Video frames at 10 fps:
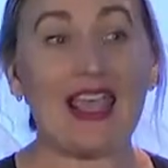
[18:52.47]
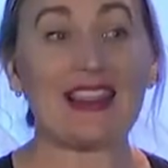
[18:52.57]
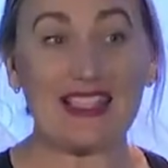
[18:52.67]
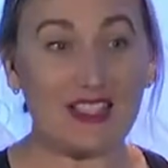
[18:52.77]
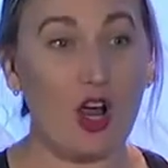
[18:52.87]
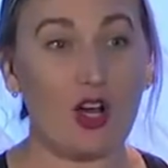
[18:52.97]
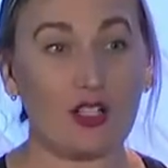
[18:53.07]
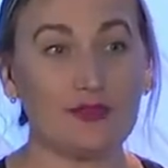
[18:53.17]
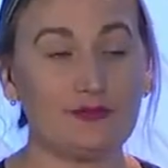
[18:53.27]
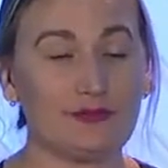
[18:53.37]
And these
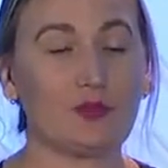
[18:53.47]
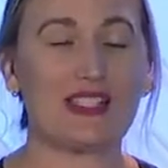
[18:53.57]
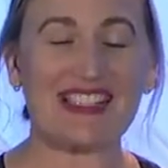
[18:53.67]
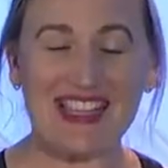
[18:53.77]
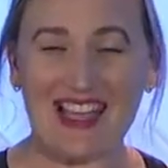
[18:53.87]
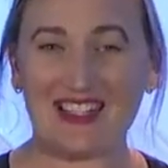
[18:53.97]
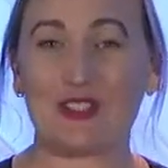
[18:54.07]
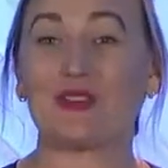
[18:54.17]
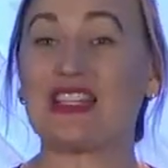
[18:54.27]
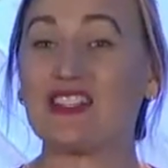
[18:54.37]
are, once again,
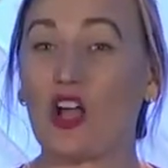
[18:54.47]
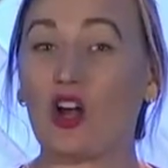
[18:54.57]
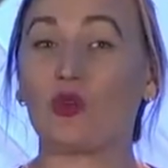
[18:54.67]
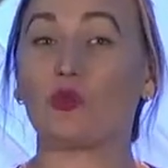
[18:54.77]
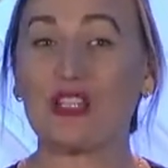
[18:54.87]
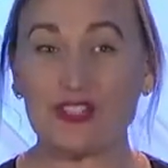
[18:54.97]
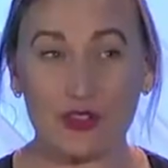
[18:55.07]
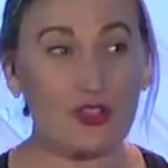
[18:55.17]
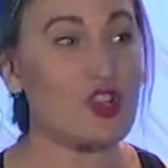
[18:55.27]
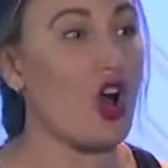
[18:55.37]
so these are
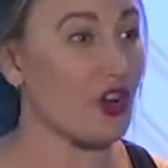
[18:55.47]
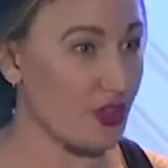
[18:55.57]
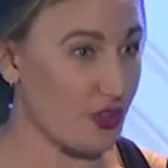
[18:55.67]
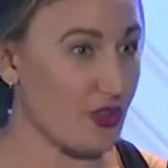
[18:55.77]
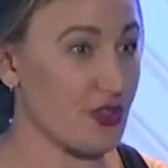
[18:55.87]
research articles.